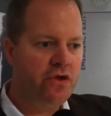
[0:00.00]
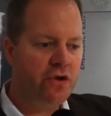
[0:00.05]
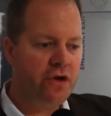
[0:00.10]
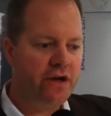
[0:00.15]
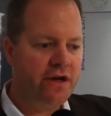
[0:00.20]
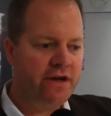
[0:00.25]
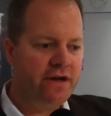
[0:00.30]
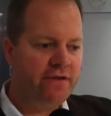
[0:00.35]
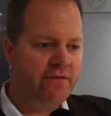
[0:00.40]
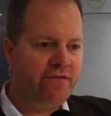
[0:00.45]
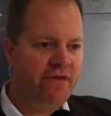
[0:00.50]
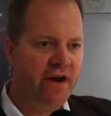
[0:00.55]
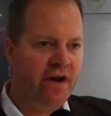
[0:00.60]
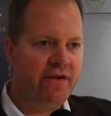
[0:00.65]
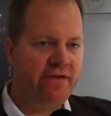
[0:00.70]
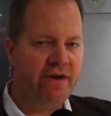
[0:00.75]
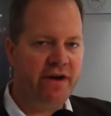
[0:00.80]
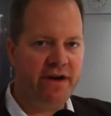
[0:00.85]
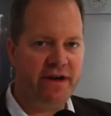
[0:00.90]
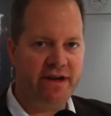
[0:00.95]
you could
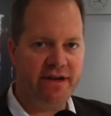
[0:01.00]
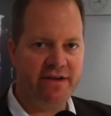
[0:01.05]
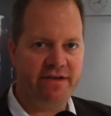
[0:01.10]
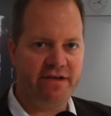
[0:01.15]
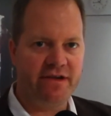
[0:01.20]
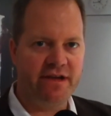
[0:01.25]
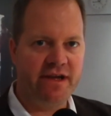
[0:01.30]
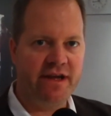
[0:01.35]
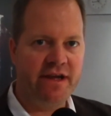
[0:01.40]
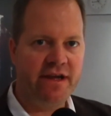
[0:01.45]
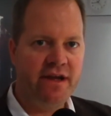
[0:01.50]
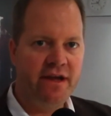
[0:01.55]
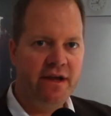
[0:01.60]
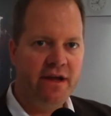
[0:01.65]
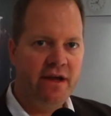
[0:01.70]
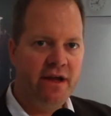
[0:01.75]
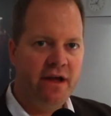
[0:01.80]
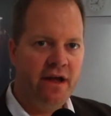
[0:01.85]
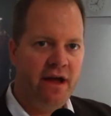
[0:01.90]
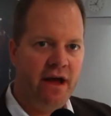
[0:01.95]
very, very easily
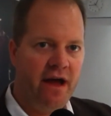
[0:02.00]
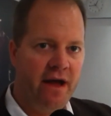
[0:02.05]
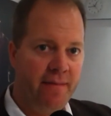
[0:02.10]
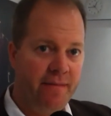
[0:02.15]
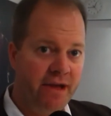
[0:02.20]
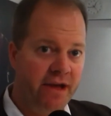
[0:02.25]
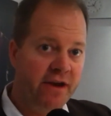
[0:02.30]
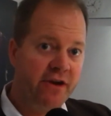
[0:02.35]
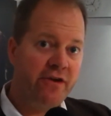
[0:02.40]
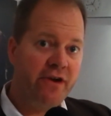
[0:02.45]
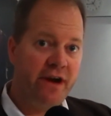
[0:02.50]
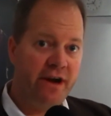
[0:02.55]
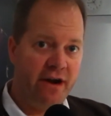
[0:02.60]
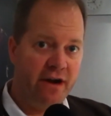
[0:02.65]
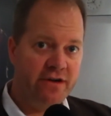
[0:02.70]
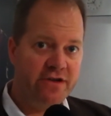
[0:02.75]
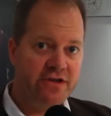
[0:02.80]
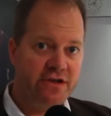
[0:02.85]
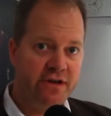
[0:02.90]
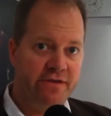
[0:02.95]
integrate
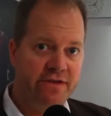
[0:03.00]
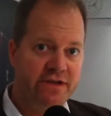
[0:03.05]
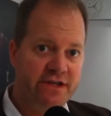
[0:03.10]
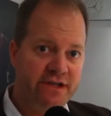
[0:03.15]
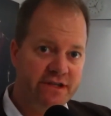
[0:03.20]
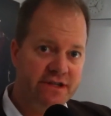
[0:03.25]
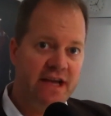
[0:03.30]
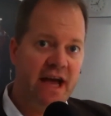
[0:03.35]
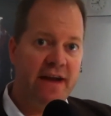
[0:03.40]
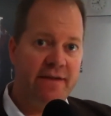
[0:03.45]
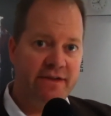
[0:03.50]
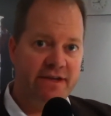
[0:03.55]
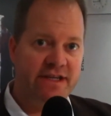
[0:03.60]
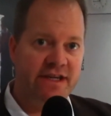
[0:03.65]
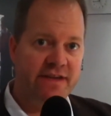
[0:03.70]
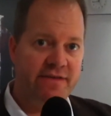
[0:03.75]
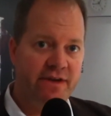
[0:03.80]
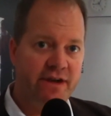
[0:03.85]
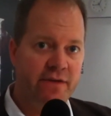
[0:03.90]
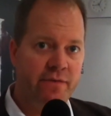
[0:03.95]
our service inside of a
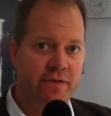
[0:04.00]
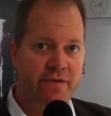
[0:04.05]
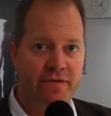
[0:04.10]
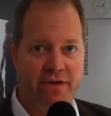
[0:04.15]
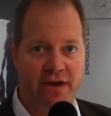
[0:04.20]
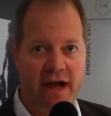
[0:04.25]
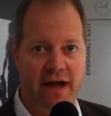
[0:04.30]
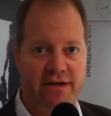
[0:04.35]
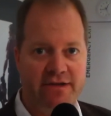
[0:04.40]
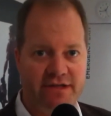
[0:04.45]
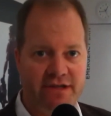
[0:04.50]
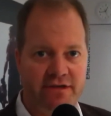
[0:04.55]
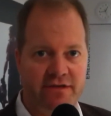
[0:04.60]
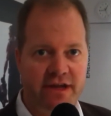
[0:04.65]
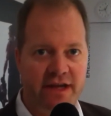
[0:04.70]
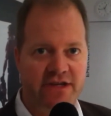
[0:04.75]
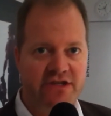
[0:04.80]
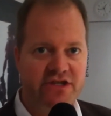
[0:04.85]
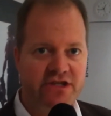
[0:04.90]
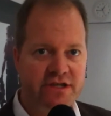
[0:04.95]
TV, and we've announced a
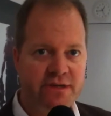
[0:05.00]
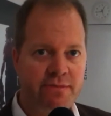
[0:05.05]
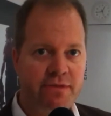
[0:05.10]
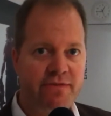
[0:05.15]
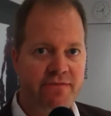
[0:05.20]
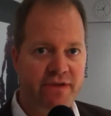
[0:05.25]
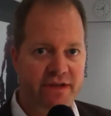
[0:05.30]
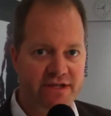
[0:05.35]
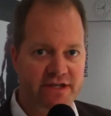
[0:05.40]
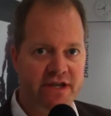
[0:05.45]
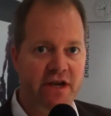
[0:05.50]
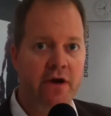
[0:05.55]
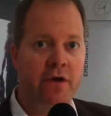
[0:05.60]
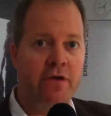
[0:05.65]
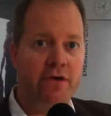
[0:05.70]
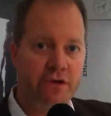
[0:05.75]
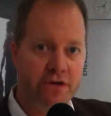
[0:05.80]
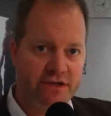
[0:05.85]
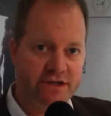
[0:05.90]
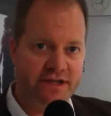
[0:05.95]
relationship with
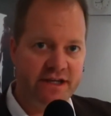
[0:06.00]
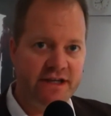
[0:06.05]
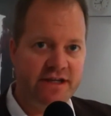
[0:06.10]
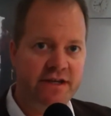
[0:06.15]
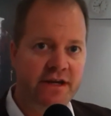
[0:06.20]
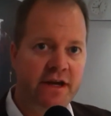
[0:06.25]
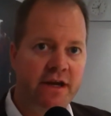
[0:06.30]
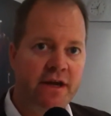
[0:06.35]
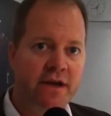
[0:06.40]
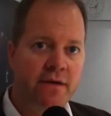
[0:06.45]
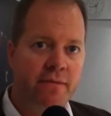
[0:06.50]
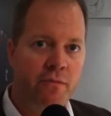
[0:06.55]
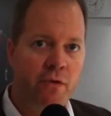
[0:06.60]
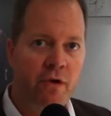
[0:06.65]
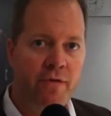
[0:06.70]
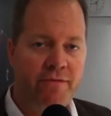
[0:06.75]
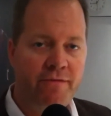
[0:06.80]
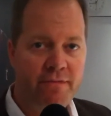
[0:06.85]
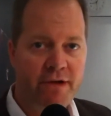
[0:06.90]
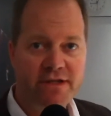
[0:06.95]
Vizio, and you'll see
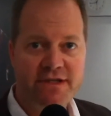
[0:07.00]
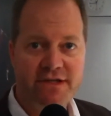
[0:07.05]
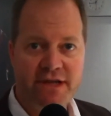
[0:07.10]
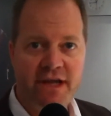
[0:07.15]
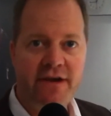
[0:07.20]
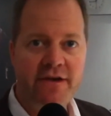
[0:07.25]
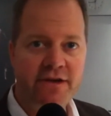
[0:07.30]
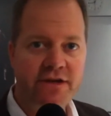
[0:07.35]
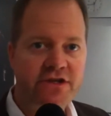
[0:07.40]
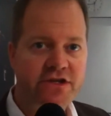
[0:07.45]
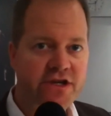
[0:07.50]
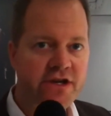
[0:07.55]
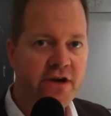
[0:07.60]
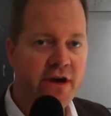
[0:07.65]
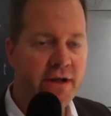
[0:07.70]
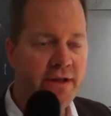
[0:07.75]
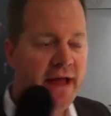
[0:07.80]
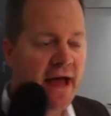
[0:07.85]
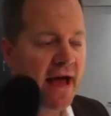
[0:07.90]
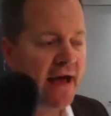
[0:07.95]
more from us later this year
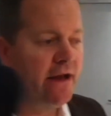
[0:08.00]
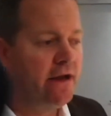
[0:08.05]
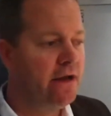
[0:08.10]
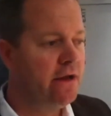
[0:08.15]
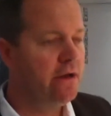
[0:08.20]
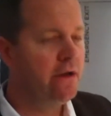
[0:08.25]
on that.